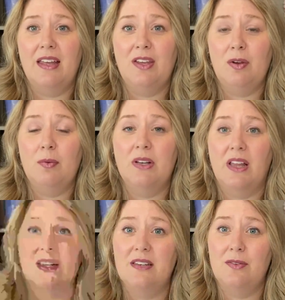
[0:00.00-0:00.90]
you would
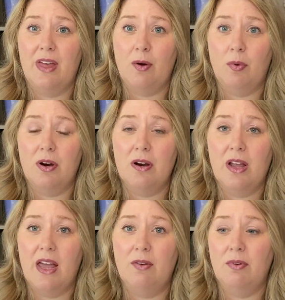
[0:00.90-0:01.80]
like to do that work
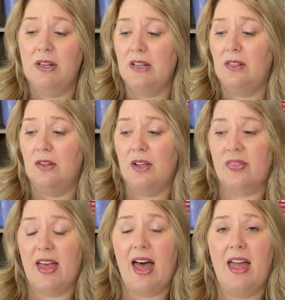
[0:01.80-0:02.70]
and really look
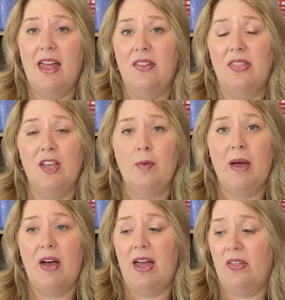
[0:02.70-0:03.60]
at that and think
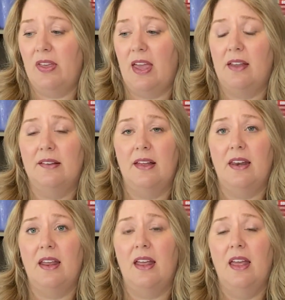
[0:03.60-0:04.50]
about how the
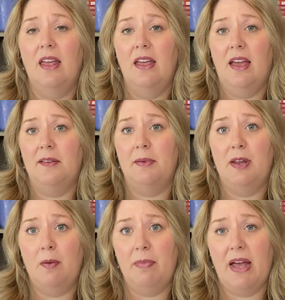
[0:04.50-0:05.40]
gaslighting has
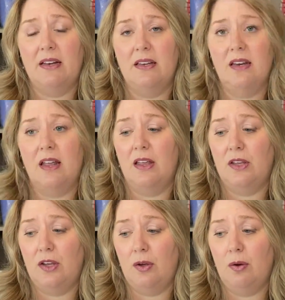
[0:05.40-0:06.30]
been impacting
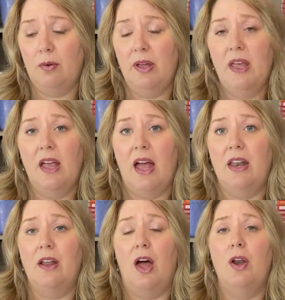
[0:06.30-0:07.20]
you
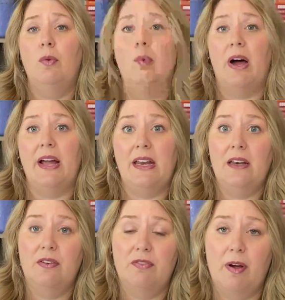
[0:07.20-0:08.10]
and unwind